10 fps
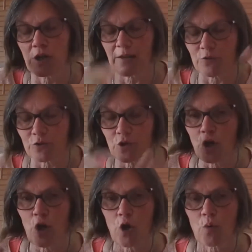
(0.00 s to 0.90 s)
levels
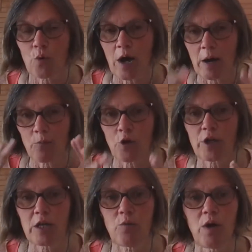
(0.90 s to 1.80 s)

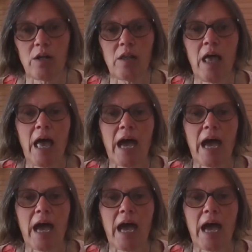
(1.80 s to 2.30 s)
working well.